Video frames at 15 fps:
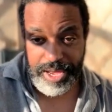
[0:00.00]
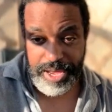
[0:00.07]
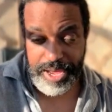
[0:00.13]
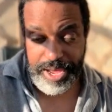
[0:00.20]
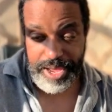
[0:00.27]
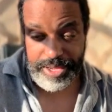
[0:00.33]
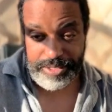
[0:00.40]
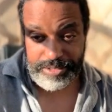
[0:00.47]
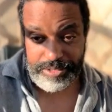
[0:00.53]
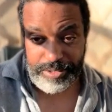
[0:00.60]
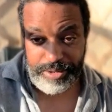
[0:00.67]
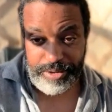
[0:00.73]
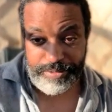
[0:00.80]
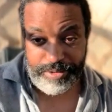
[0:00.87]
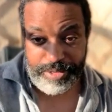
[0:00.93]
I do
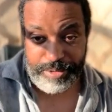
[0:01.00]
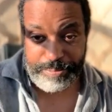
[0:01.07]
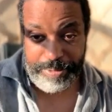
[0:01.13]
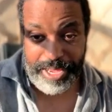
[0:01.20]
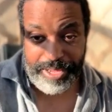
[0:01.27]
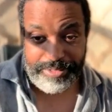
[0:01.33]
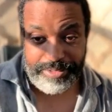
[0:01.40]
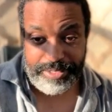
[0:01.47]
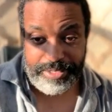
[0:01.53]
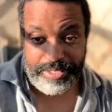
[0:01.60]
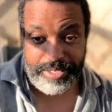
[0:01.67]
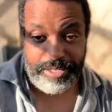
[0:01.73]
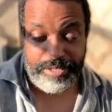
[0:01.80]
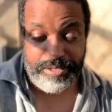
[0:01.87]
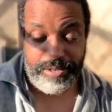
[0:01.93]
have the capacity to
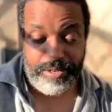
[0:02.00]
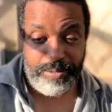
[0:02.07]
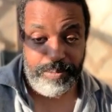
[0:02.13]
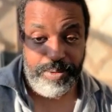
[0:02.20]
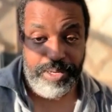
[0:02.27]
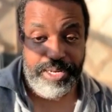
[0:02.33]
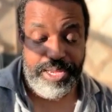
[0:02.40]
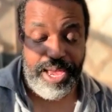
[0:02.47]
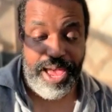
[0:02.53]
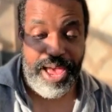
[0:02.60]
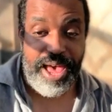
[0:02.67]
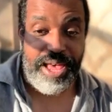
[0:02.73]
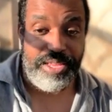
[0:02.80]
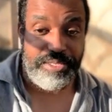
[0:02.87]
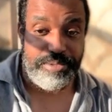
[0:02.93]
discern what
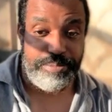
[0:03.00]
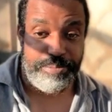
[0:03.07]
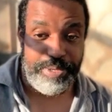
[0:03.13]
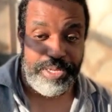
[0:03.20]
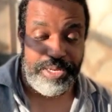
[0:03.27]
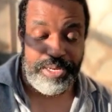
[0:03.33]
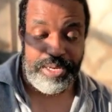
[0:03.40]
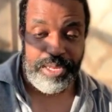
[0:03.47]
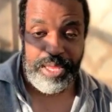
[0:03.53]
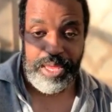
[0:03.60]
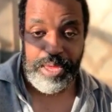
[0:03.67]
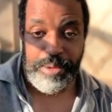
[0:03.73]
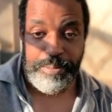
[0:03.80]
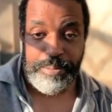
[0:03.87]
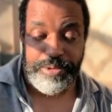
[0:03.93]
has been
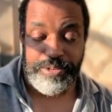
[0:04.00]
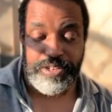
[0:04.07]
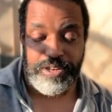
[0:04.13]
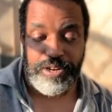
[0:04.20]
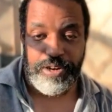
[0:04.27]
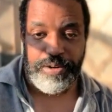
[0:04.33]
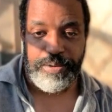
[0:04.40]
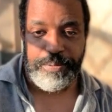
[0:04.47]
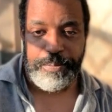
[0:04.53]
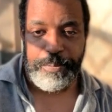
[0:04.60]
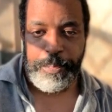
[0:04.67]
matured.